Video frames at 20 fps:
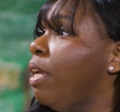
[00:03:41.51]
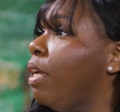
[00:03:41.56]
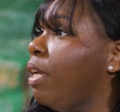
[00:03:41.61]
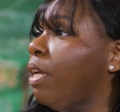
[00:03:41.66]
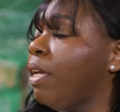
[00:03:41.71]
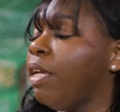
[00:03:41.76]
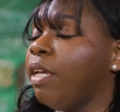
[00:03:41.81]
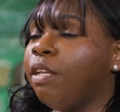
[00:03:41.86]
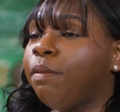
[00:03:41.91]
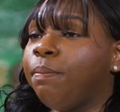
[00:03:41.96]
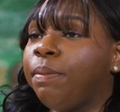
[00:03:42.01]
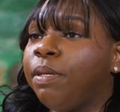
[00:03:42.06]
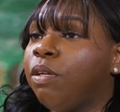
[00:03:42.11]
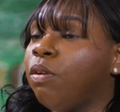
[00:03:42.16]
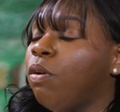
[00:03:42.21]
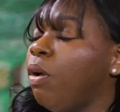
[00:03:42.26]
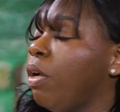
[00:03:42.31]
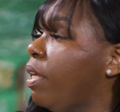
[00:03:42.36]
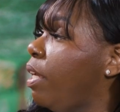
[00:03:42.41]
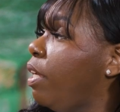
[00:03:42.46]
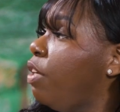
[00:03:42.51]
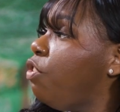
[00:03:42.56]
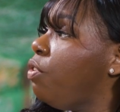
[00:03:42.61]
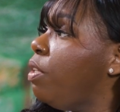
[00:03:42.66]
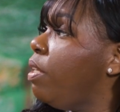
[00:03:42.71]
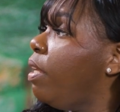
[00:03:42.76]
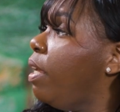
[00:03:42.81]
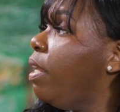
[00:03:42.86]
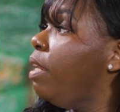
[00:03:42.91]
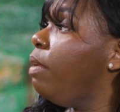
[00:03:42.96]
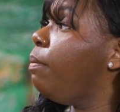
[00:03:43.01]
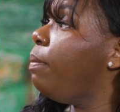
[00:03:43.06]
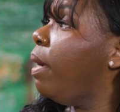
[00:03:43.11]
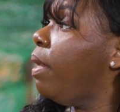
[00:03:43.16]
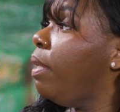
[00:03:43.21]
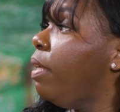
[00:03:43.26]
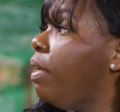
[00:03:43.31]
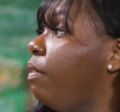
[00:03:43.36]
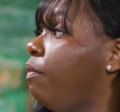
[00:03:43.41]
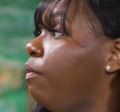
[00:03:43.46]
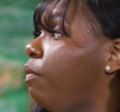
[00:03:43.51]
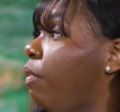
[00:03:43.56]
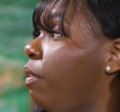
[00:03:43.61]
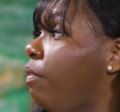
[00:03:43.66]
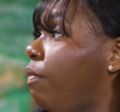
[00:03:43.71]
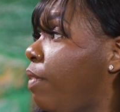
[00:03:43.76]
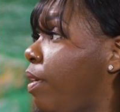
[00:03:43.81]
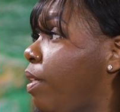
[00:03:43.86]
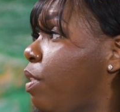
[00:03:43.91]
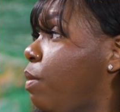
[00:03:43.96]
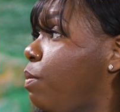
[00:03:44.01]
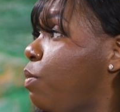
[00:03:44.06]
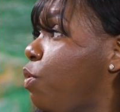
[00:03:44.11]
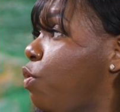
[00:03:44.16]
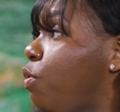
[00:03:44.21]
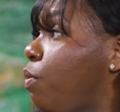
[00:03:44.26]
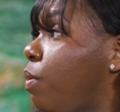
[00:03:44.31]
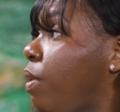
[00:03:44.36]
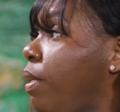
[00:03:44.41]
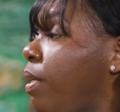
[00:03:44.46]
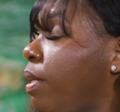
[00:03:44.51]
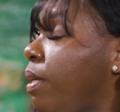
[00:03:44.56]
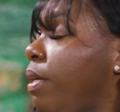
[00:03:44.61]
It could be Caucasian. Anybody can fall victim to it.